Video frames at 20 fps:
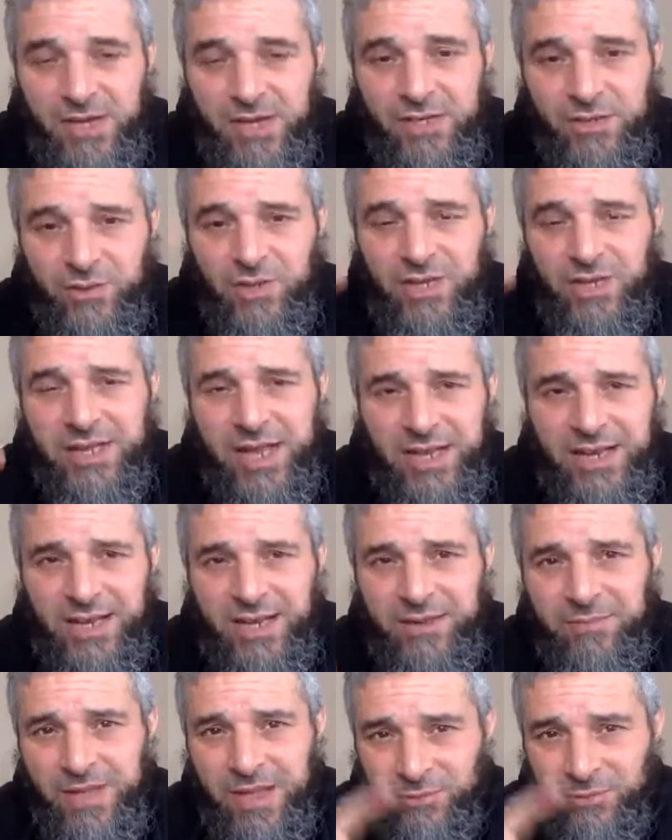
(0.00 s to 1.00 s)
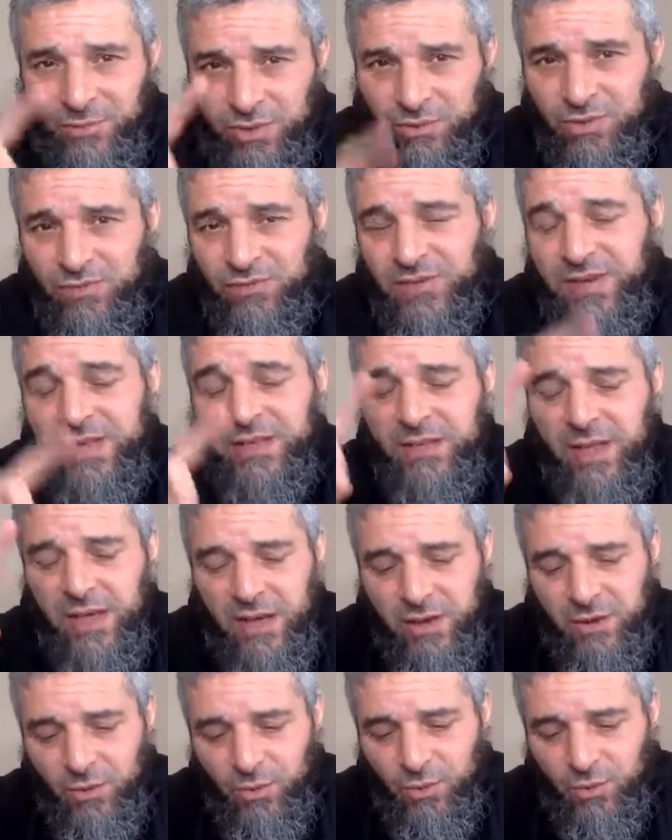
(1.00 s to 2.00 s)
Surah Al-Imran was revealed
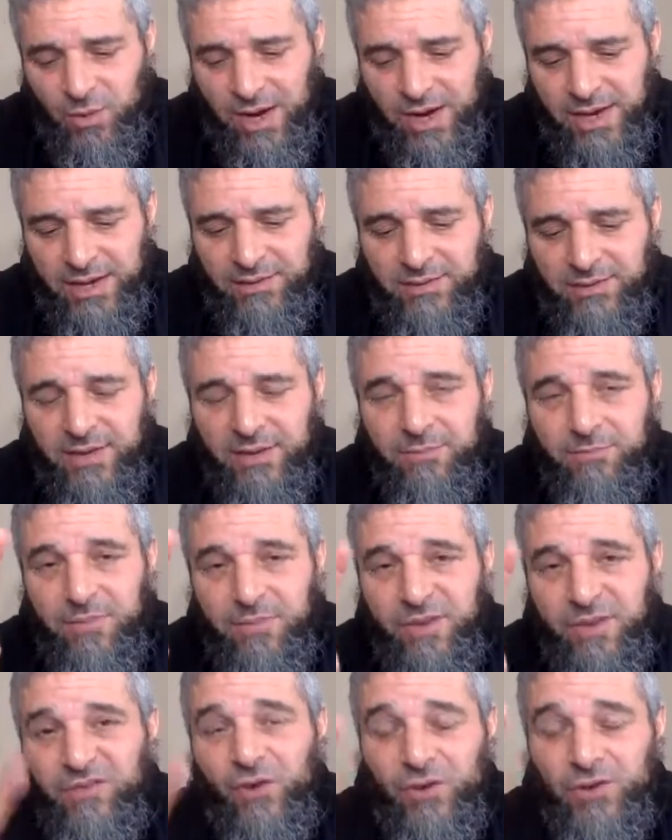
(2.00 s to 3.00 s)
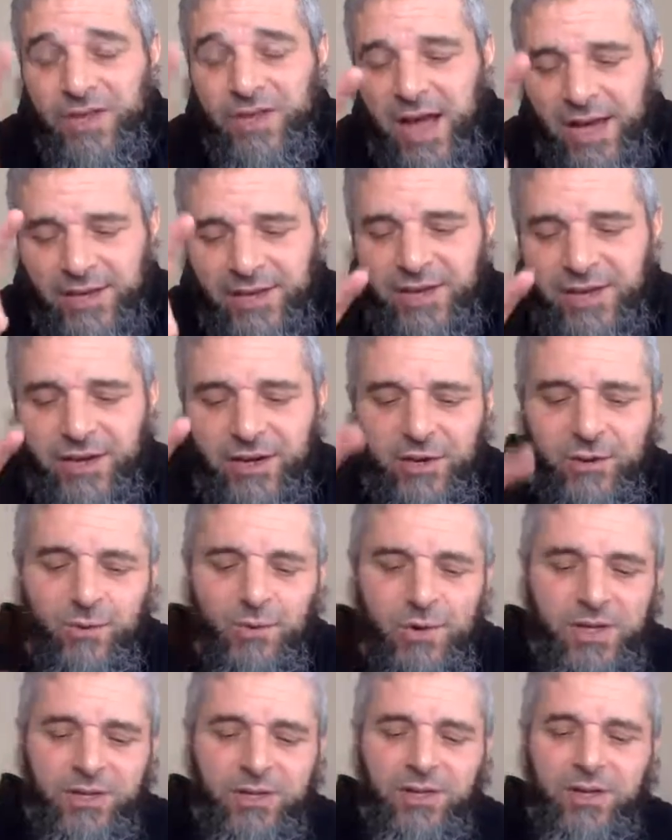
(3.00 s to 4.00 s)
right before that year,
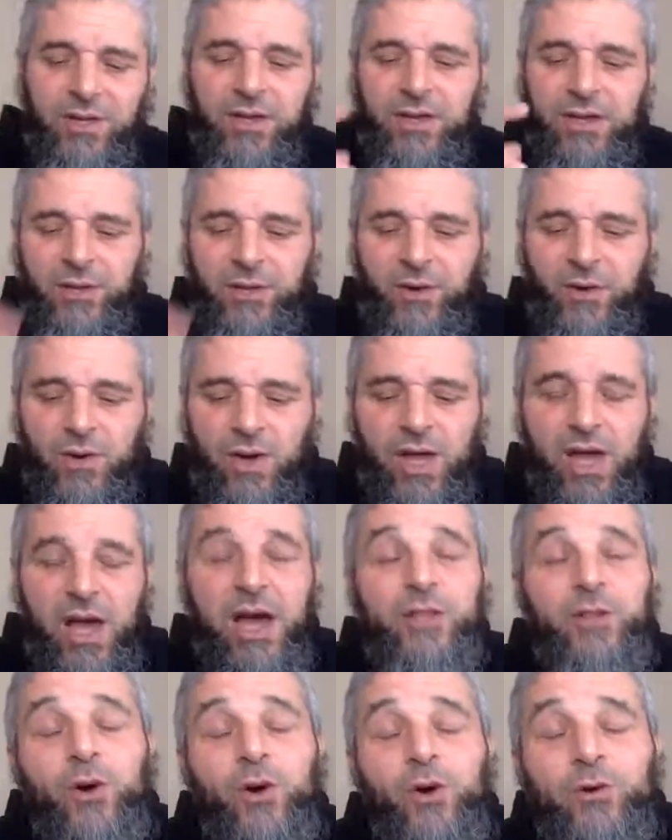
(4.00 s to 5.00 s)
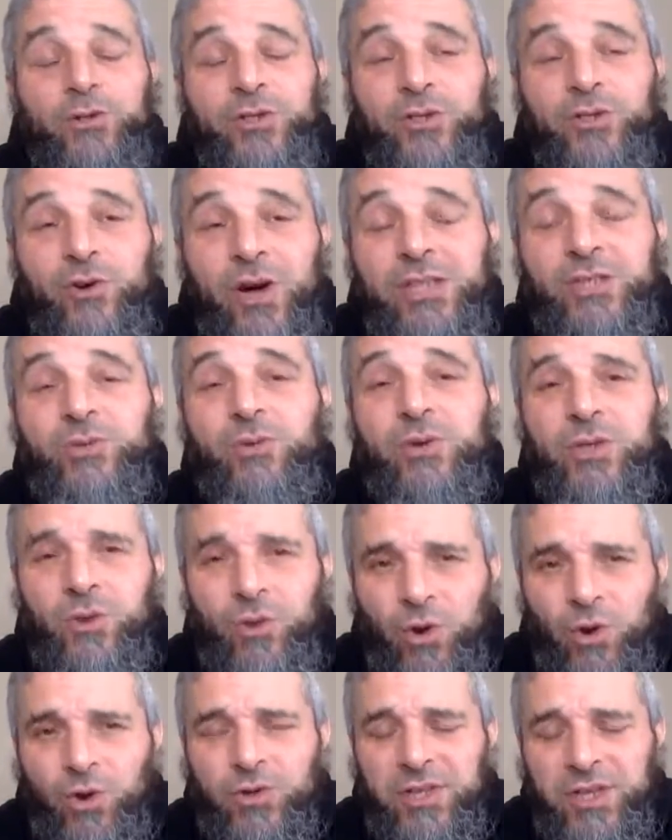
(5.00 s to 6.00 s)
when, you know, and also Ghazwat
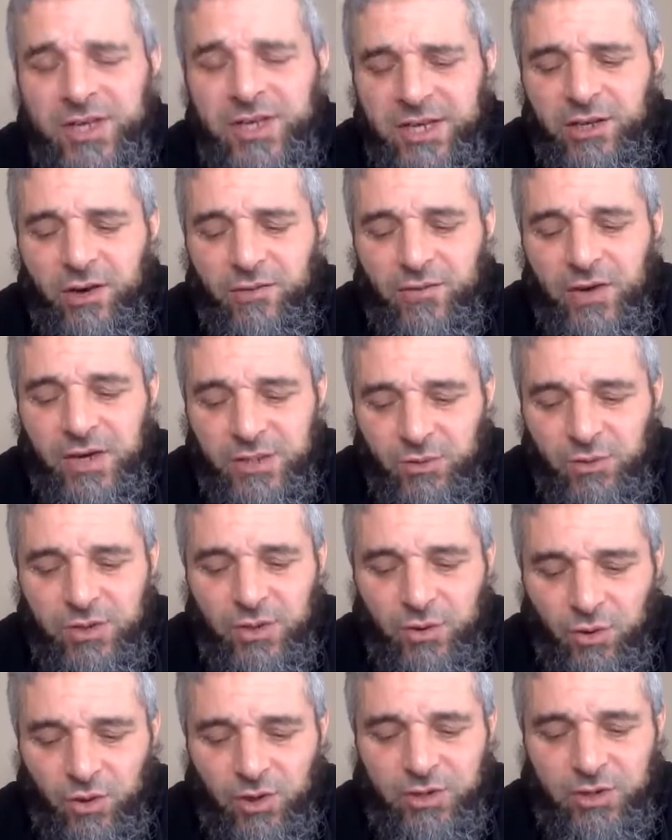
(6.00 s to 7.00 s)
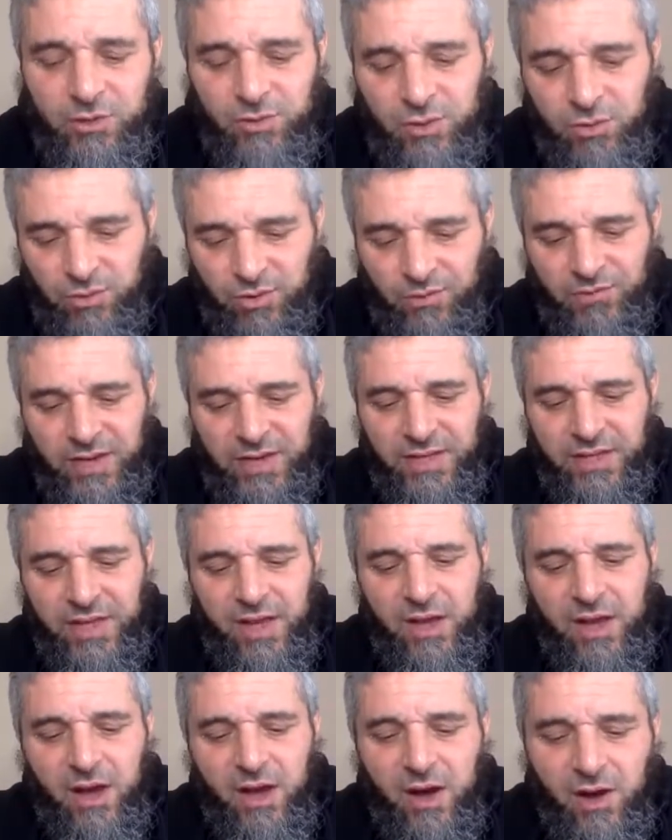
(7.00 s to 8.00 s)
Uhud, the year of Ghazwat Uhud, was revealed
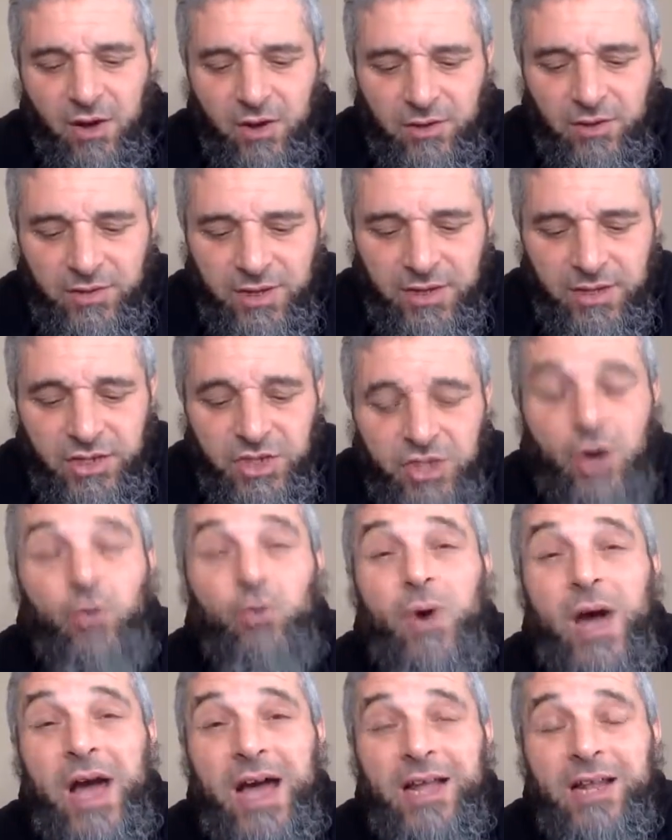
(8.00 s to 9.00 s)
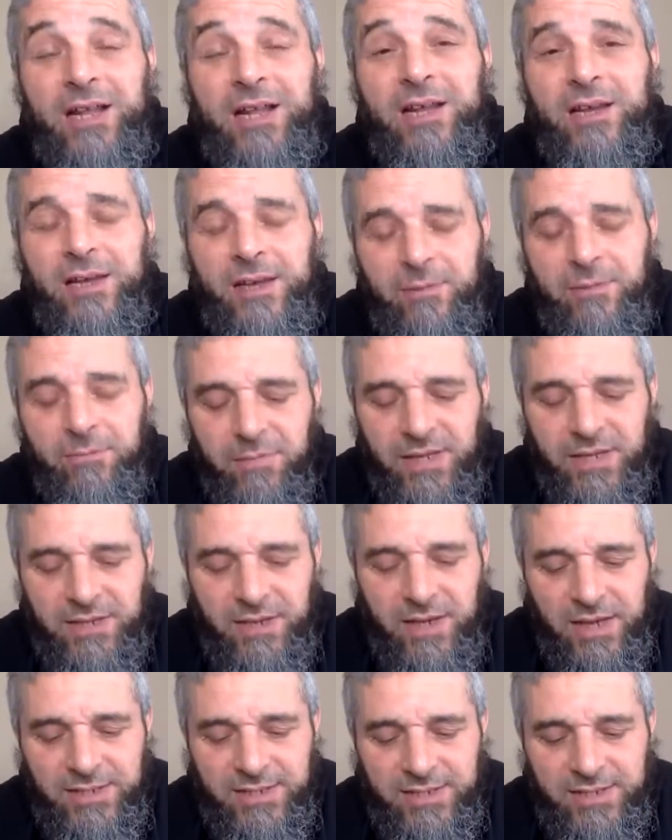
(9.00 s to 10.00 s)
on Shawwal,
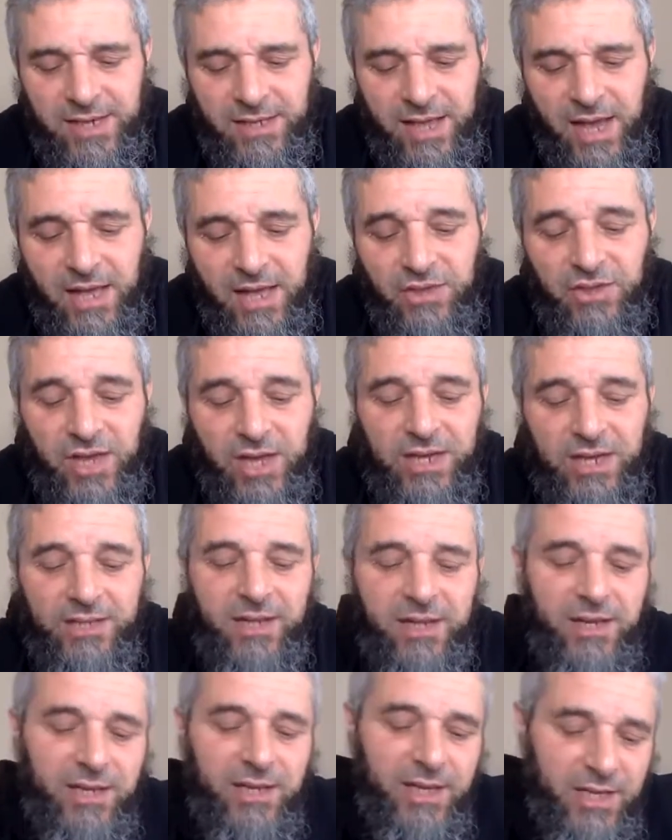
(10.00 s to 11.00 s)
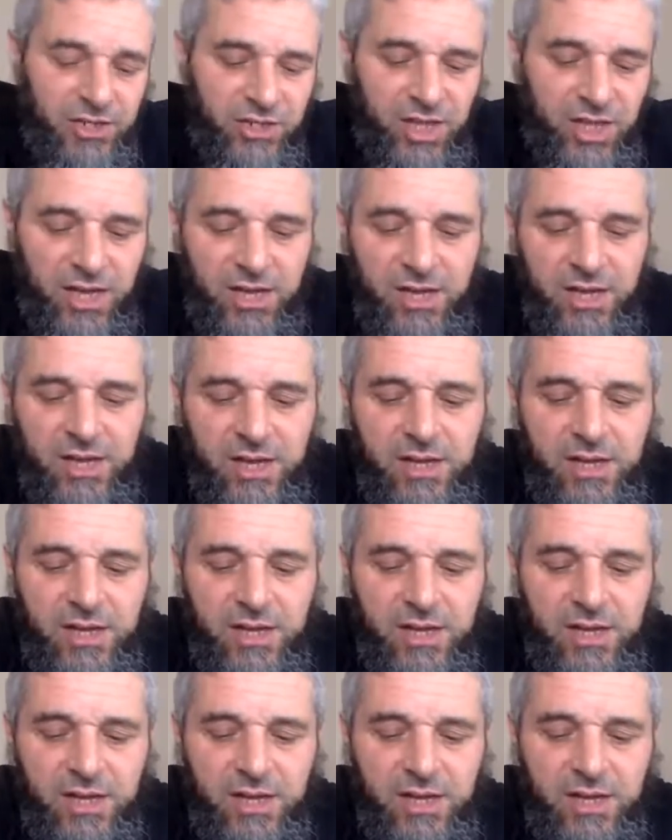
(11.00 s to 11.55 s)
min as-sana al-thalitha lil-hijra.